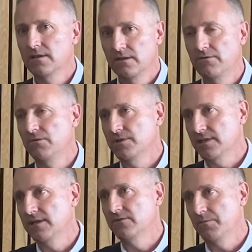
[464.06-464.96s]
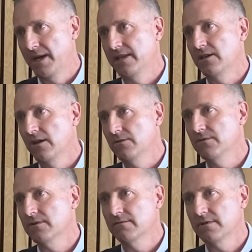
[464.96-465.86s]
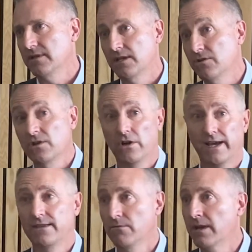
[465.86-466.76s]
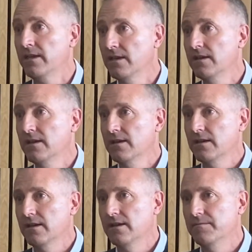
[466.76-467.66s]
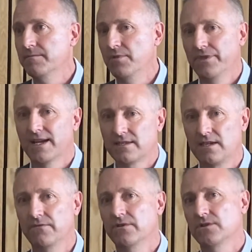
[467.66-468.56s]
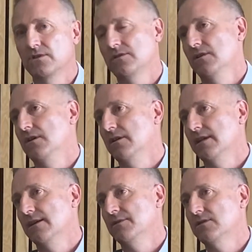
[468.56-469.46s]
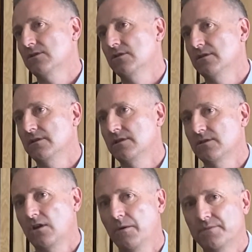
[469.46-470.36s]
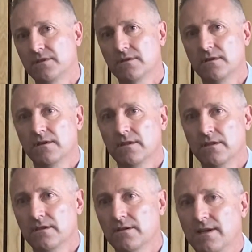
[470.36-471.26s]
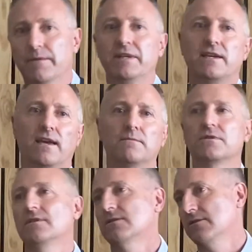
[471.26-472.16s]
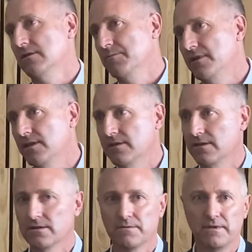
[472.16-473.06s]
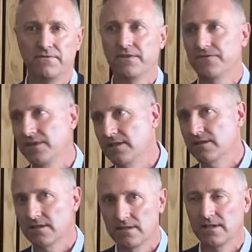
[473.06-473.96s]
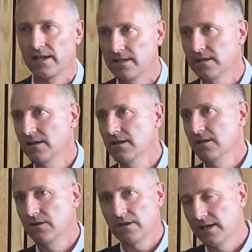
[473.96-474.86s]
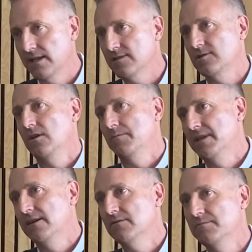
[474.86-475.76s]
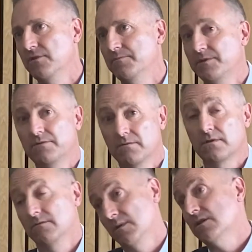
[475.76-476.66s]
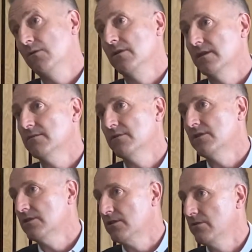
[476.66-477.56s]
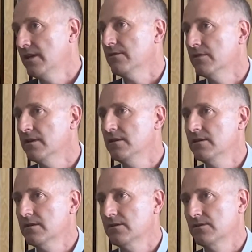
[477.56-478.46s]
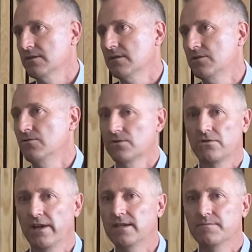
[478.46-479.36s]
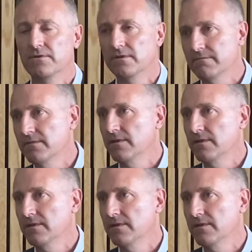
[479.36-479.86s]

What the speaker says: they rolled the sleeves up, had a go. And it could have gone either way, but that's given us a start now. It's certainly stopped the, how many games is this going to be? Is it going to be 15, 16, 8? Okay, that's stopped now, but people will go, well, go on then, what are you going to do now? Because a draw is great, but